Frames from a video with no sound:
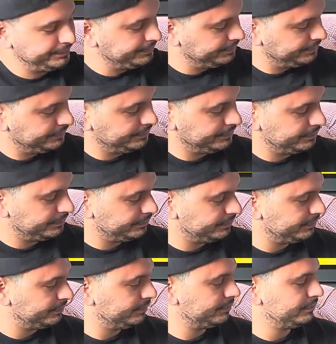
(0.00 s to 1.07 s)

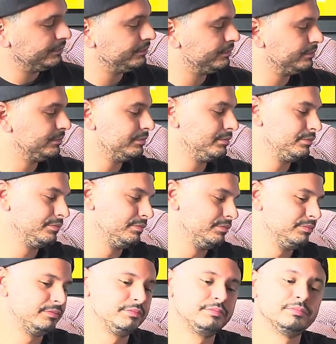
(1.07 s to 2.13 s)

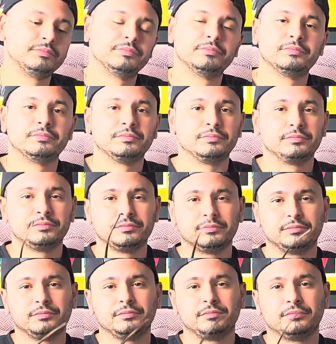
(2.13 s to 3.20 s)

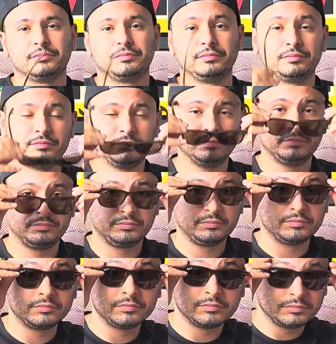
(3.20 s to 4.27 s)

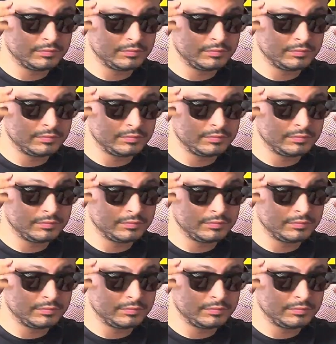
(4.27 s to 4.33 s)
No one is speaking in this clip.